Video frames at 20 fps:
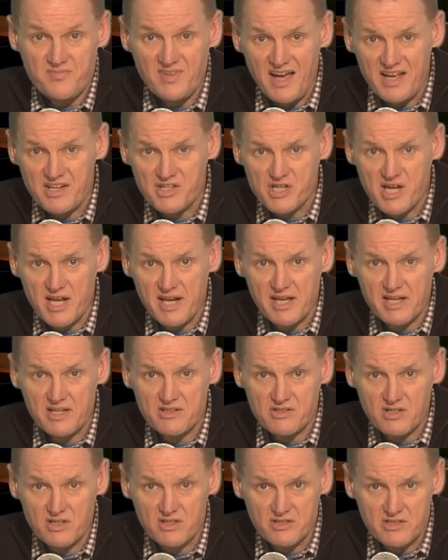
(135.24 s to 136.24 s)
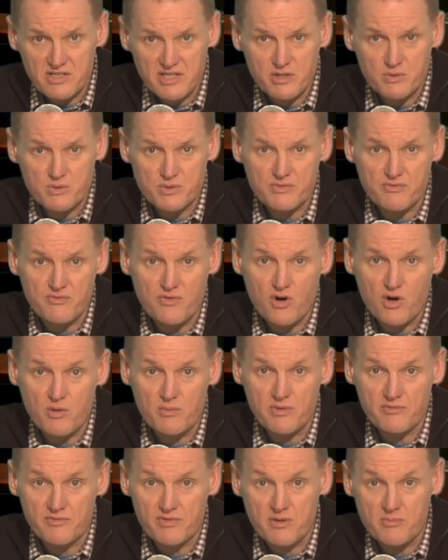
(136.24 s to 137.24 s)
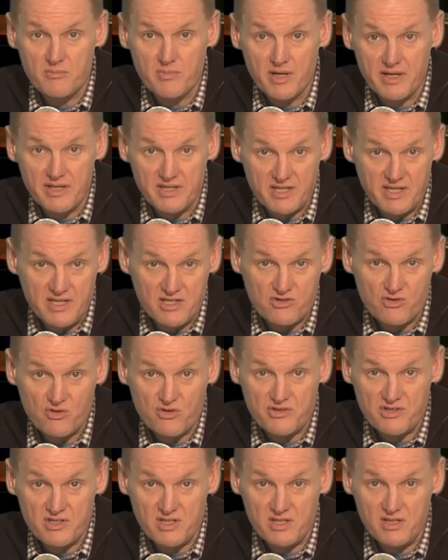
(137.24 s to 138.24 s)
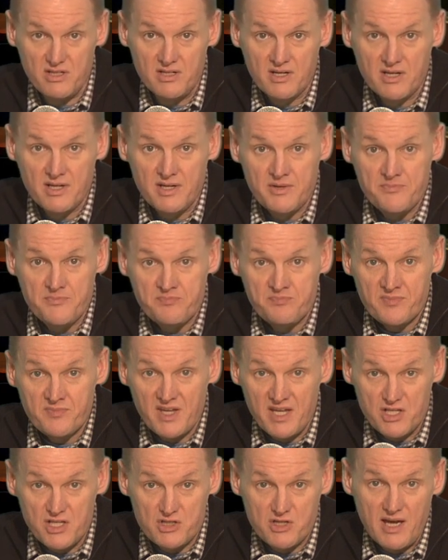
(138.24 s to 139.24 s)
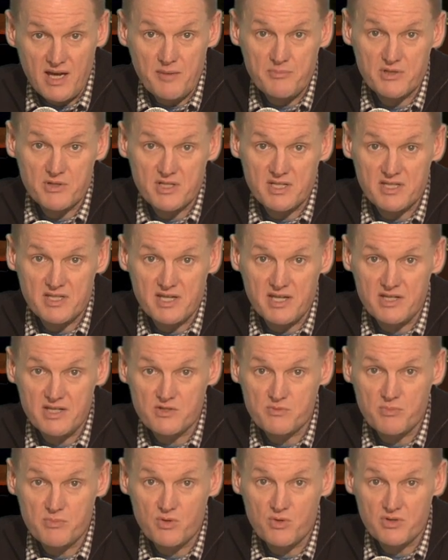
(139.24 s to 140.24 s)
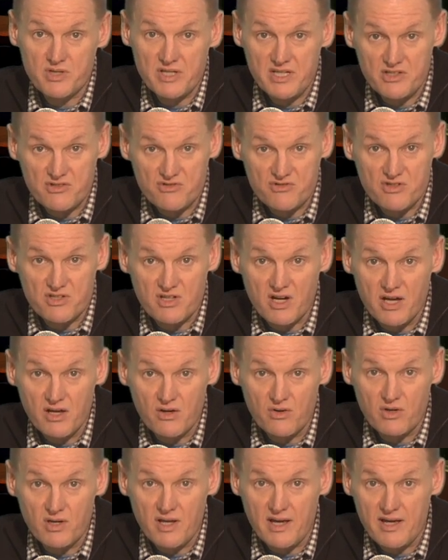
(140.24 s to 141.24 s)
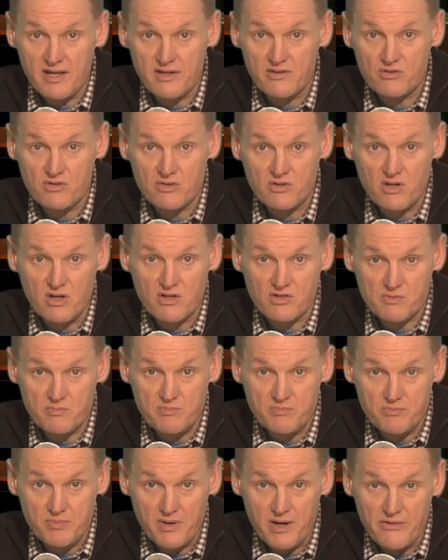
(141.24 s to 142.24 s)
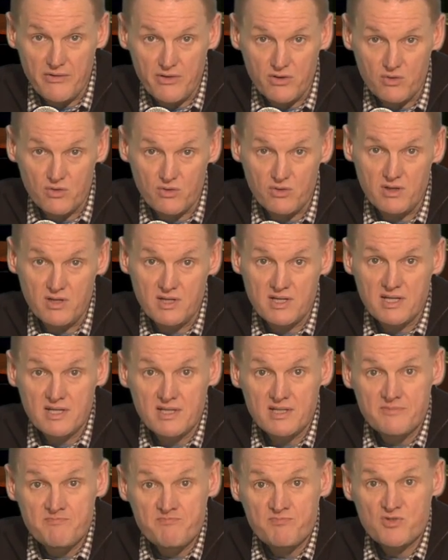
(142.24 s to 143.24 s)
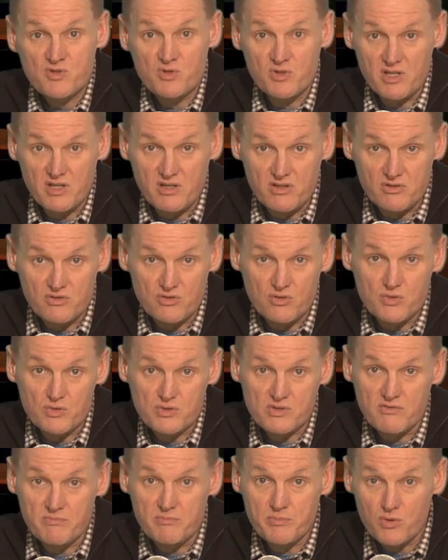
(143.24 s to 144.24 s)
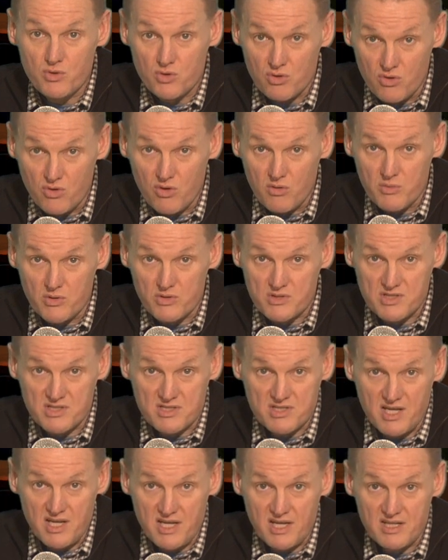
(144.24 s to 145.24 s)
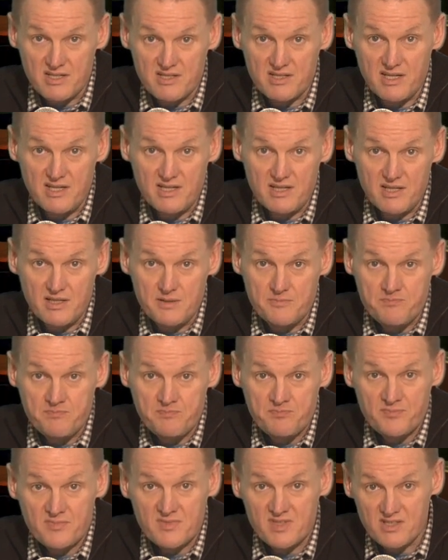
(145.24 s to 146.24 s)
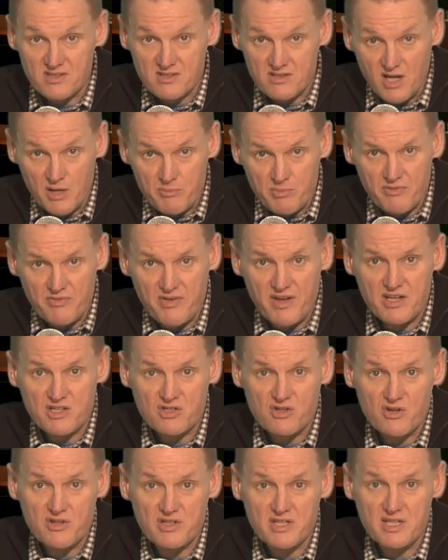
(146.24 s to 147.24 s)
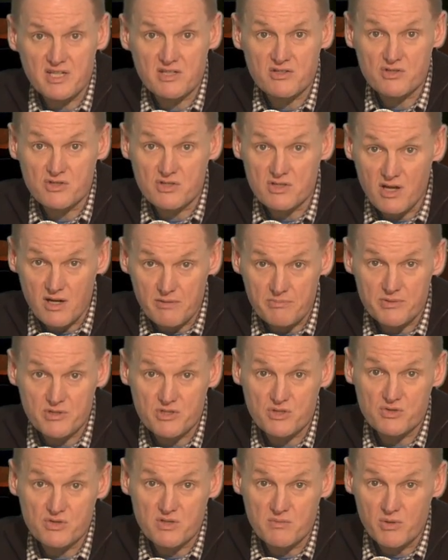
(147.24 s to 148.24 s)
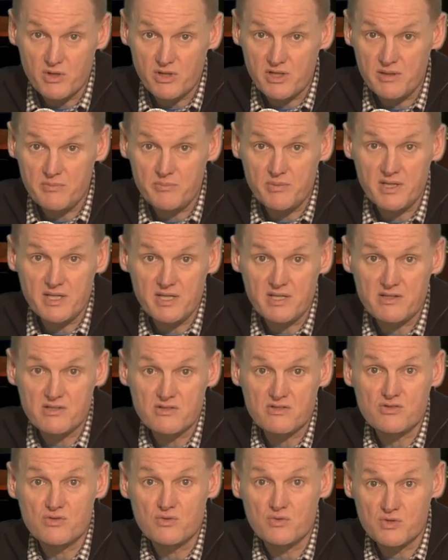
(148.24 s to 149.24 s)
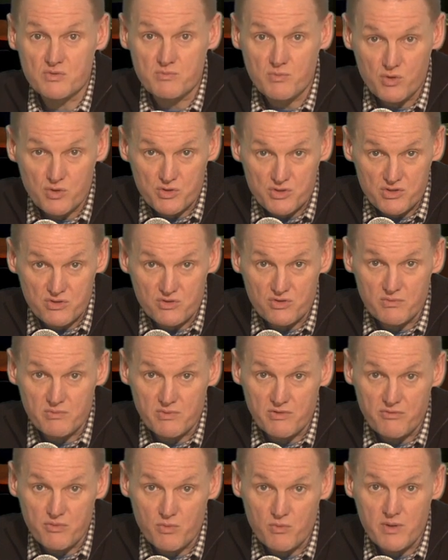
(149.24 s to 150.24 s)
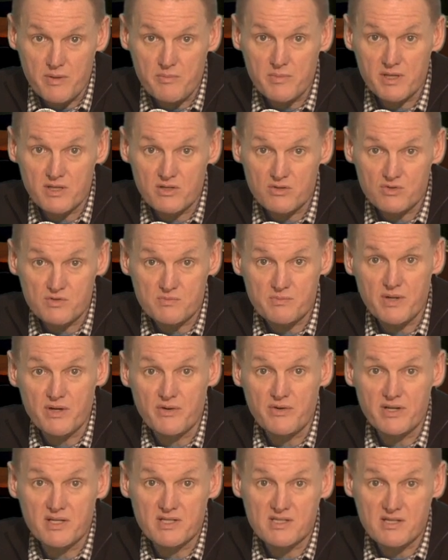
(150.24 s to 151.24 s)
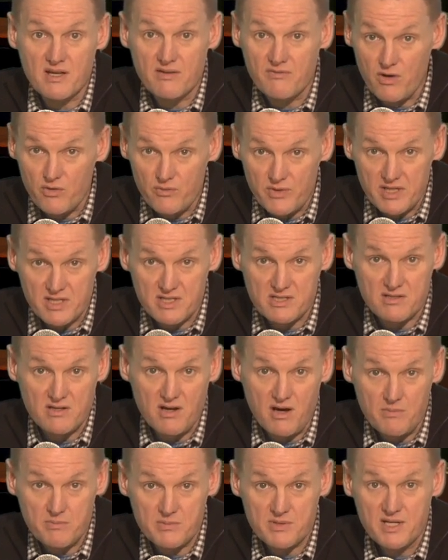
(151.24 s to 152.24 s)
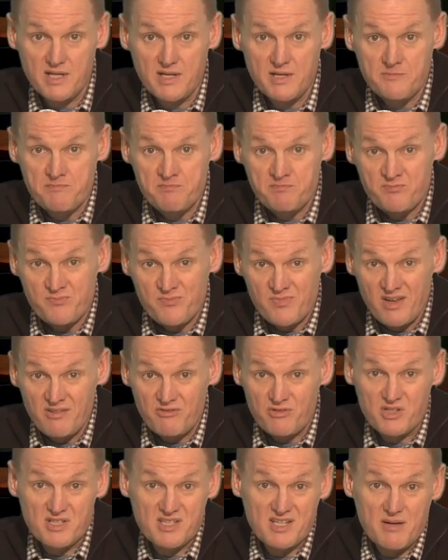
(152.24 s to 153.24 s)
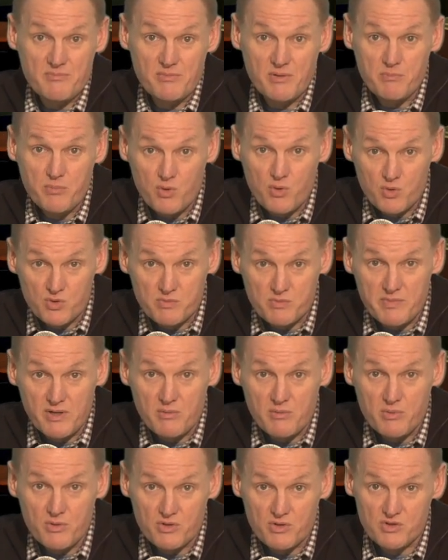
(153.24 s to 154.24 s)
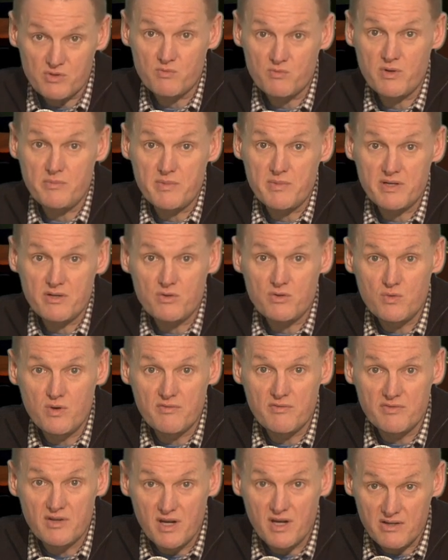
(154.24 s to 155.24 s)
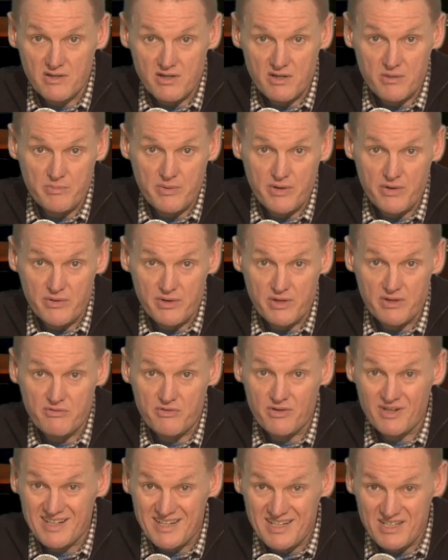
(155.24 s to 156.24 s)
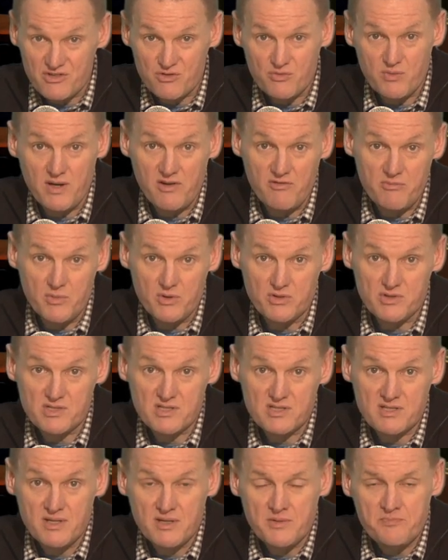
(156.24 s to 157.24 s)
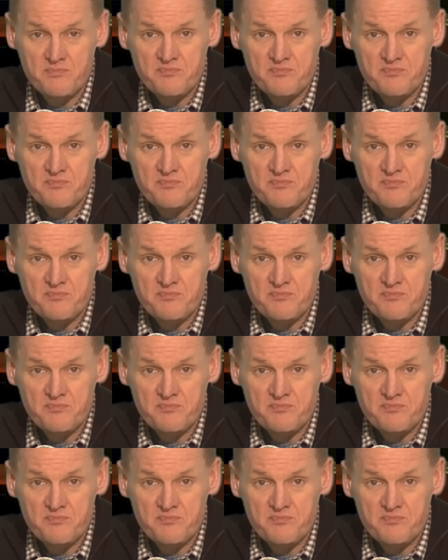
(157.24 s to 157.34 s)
Angeliq is a continuous form of combined HRT. Each tablet contains both estradiol and drospirenone, so that a dose of both hormones is taken daily. This type of HRT does not produce a monthly bleed, and so is more suitable for women whose periods have already stopped. For example, postmenopausal women who have not had a period for at least 12 months.